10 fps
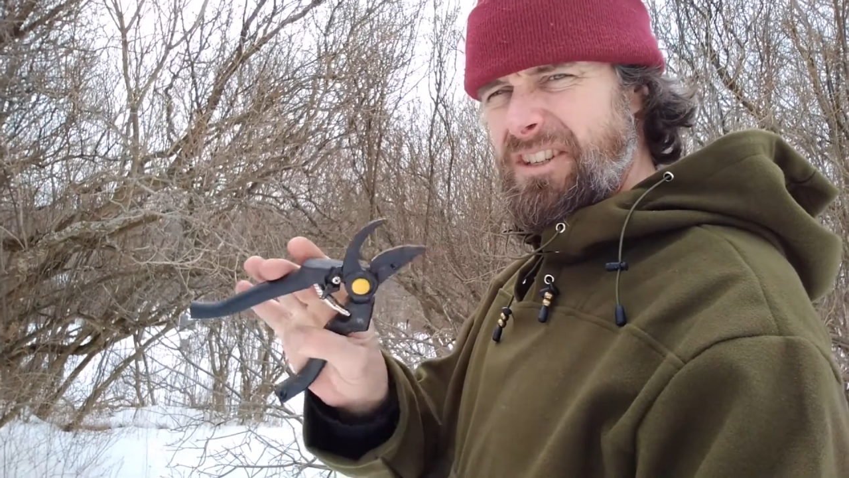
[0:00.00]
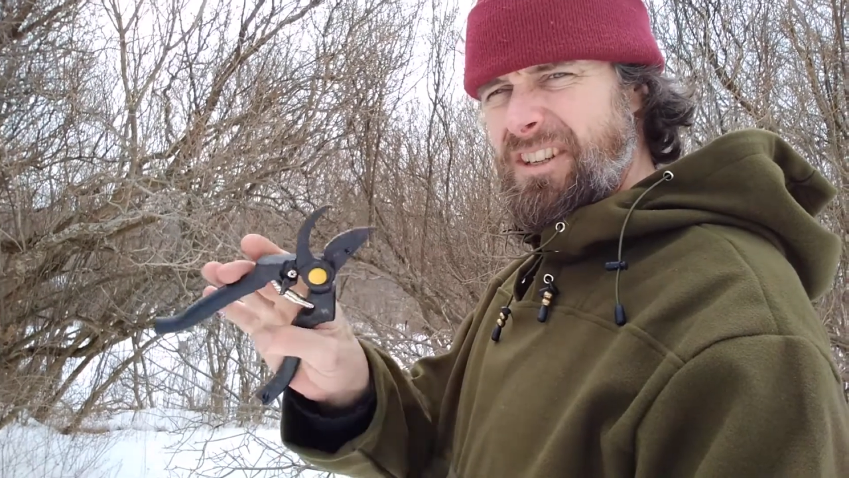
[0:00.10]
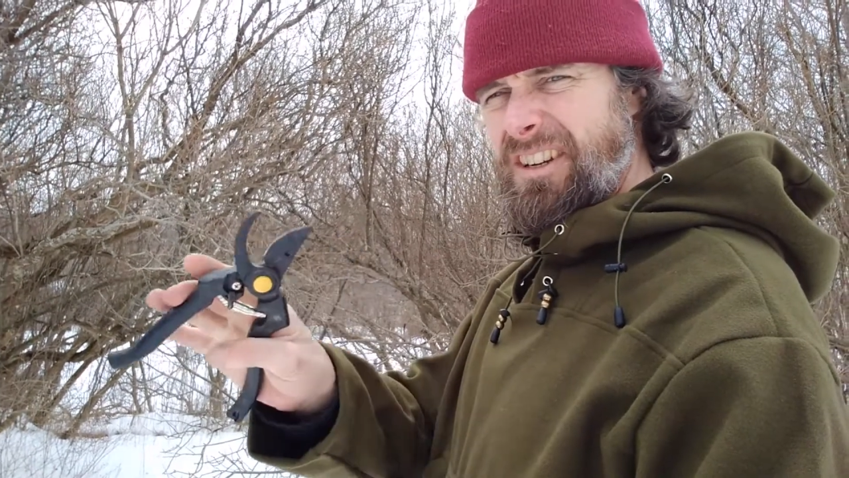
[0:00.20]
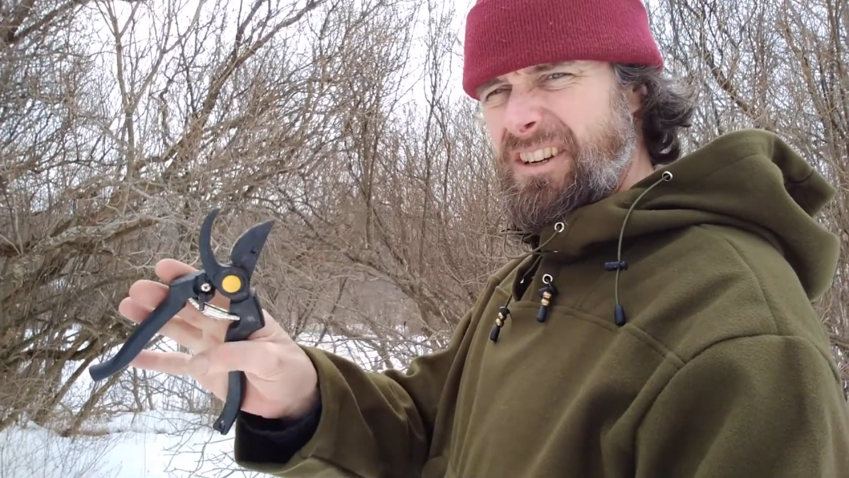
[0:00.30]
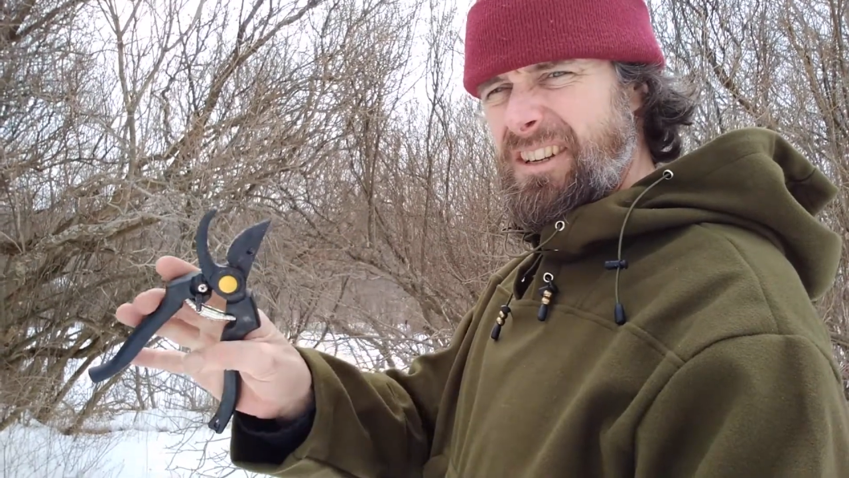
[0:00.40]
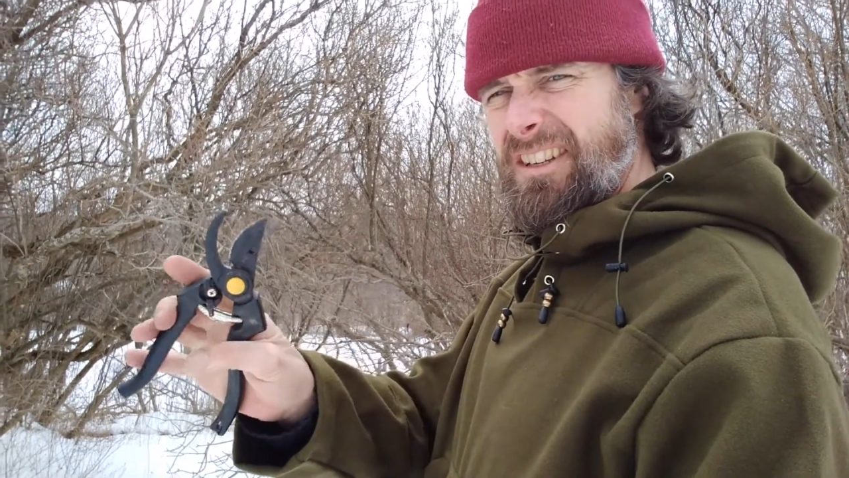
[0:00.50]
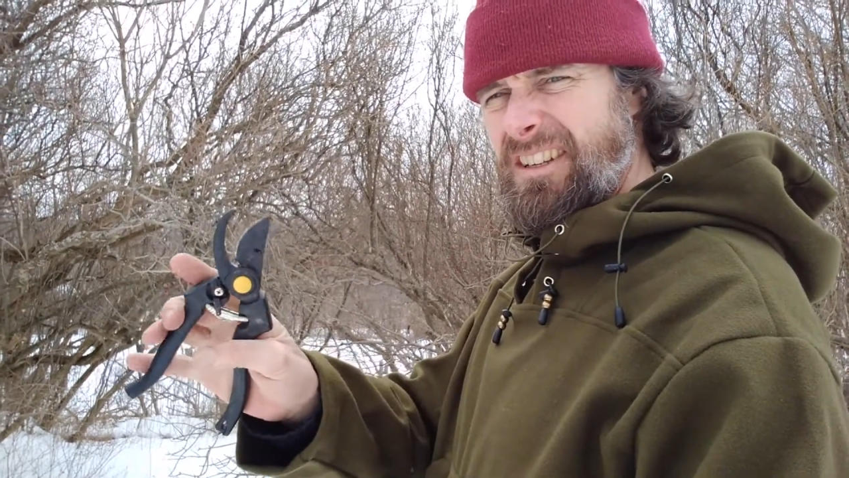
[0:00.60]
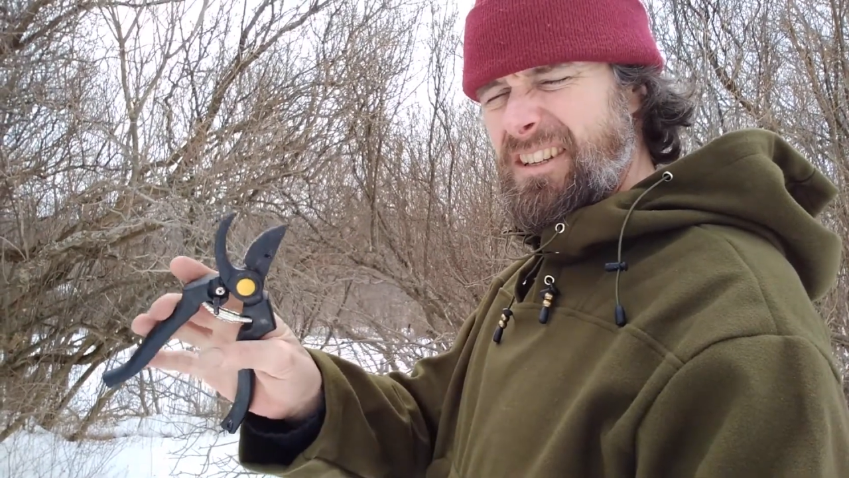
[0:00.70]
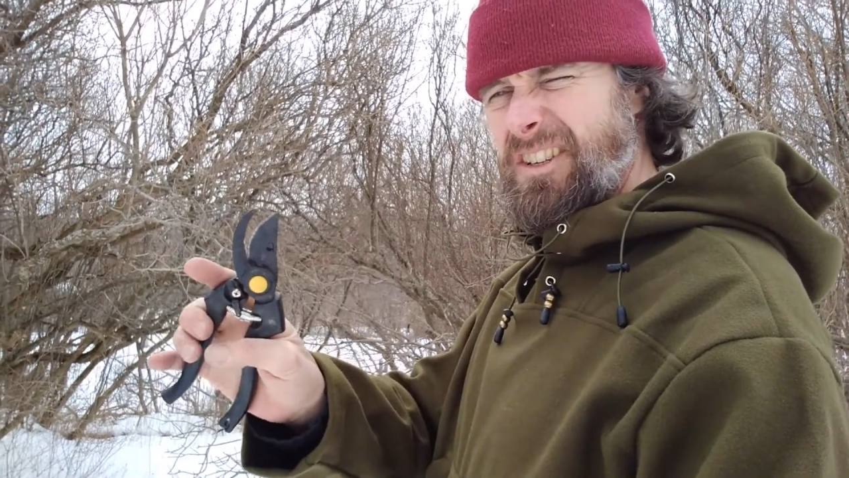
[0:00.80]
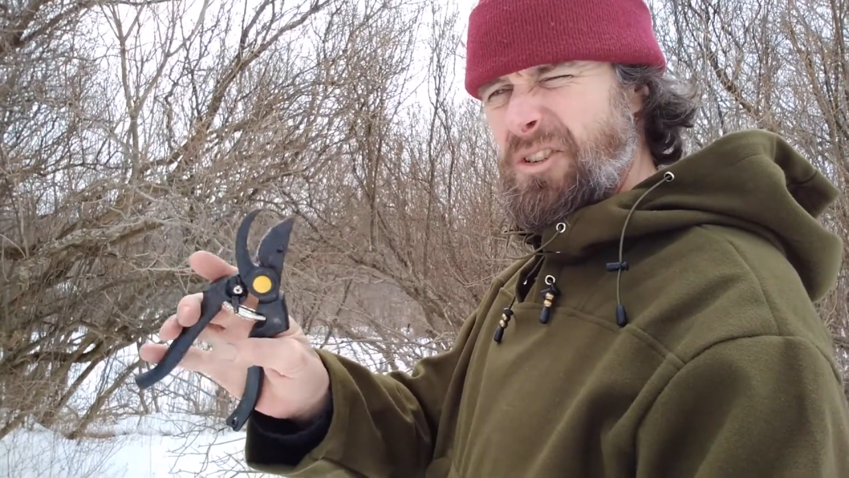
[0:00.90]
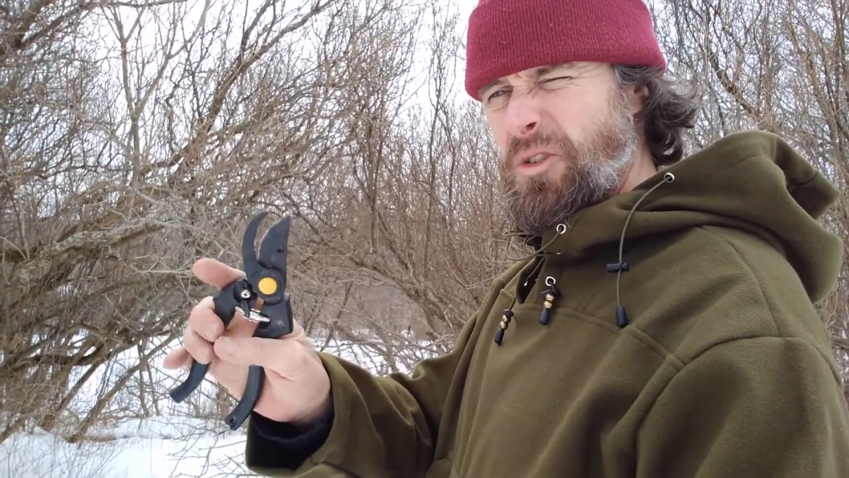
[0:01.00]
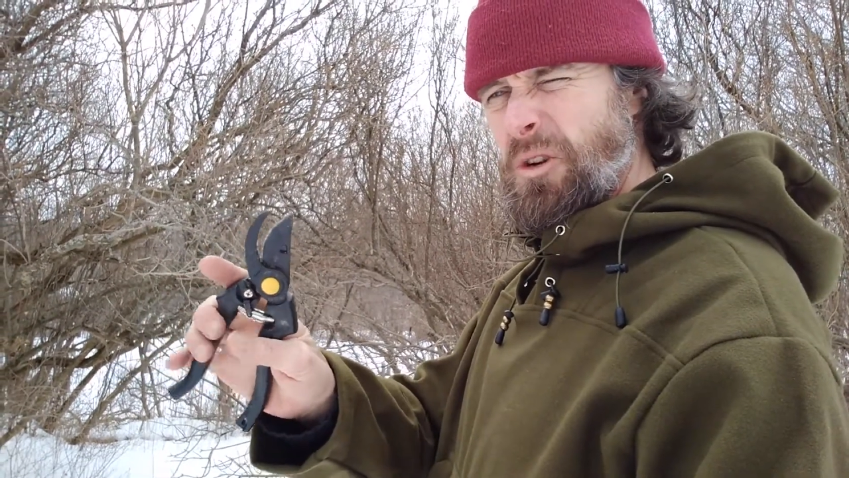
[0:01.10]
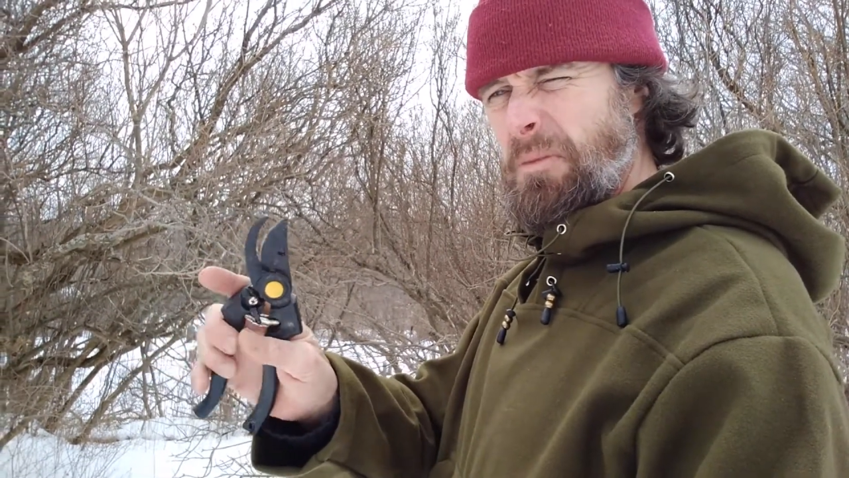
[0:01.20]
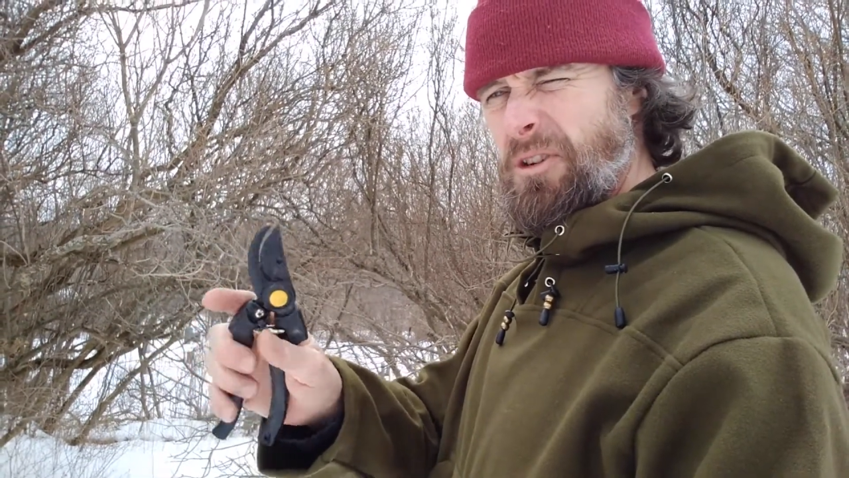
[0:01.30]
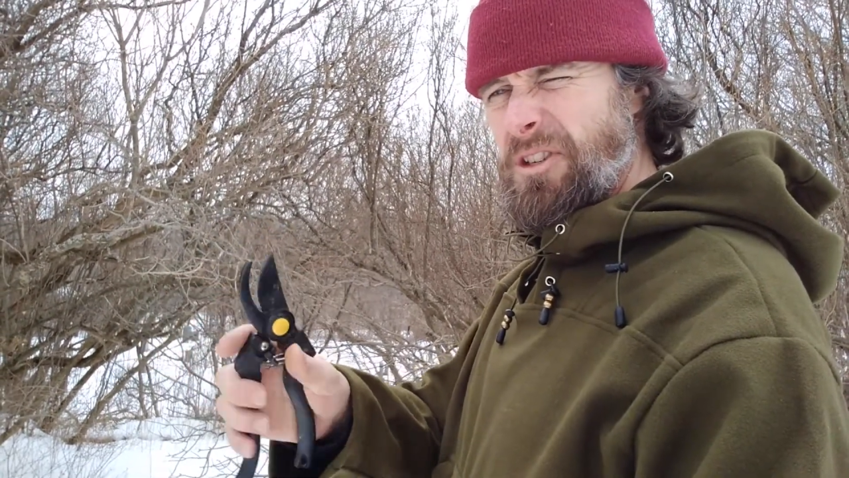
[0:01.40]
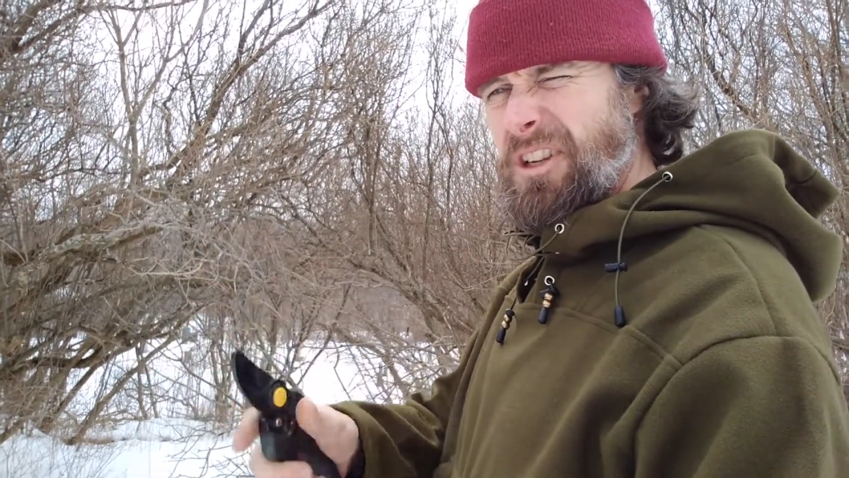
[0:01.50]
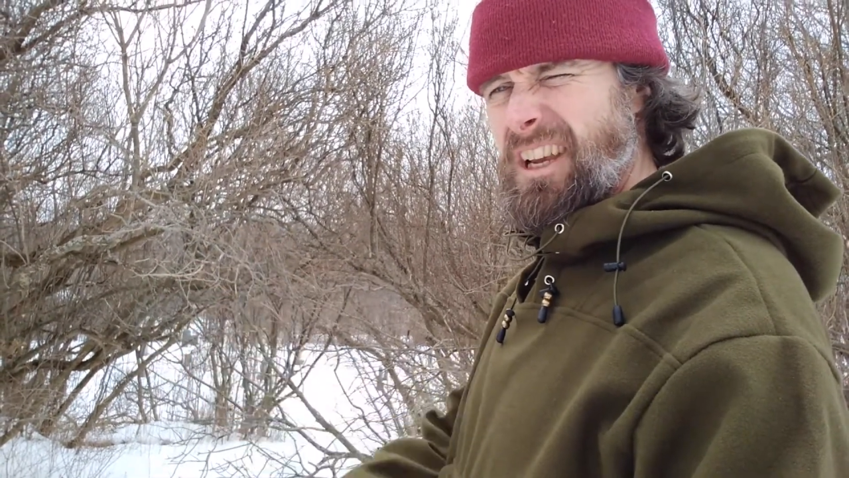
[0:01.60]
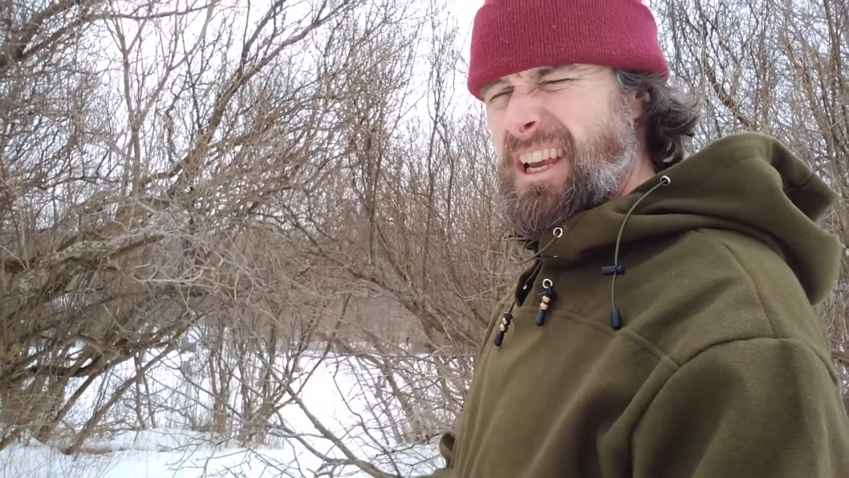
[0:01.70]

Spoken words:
They're trimmers,